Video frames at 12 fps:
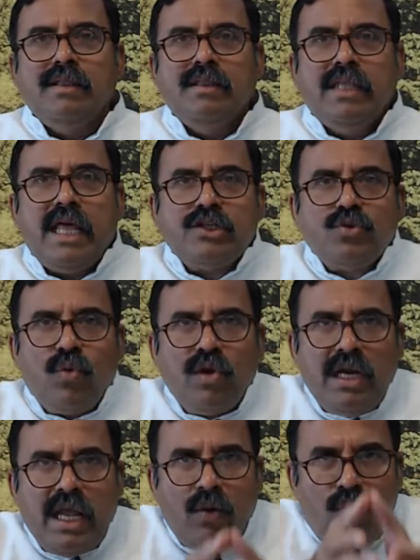there is
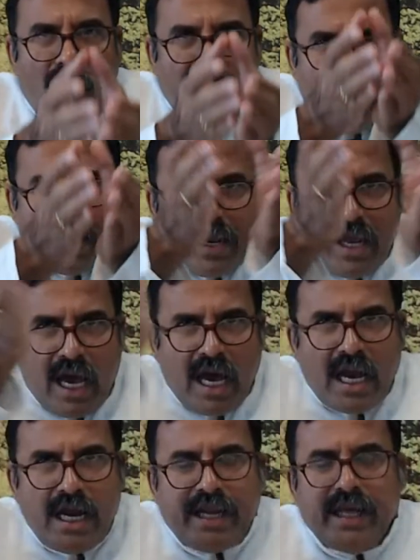only one
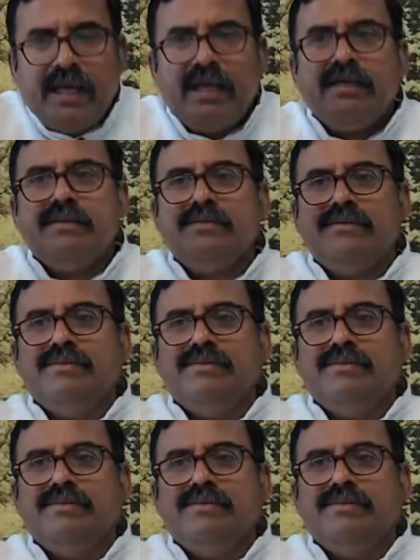reality.